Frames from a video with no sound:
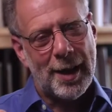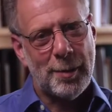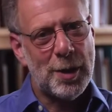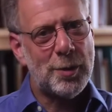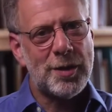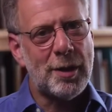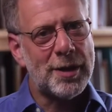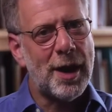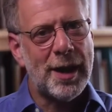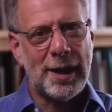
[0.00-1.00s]
When you start
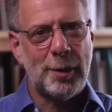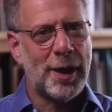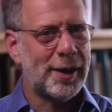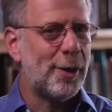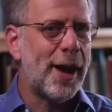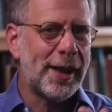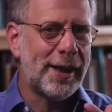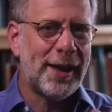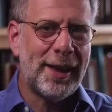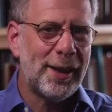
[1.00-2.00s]
dieting, you get
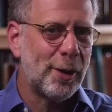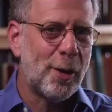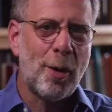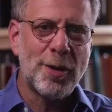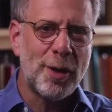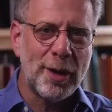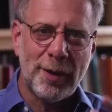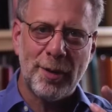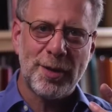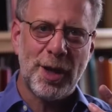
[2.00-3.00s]
cranky, your cortisol
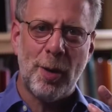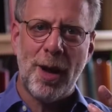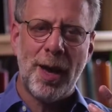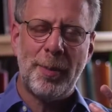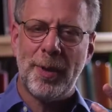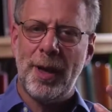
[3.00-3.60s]
levels go up,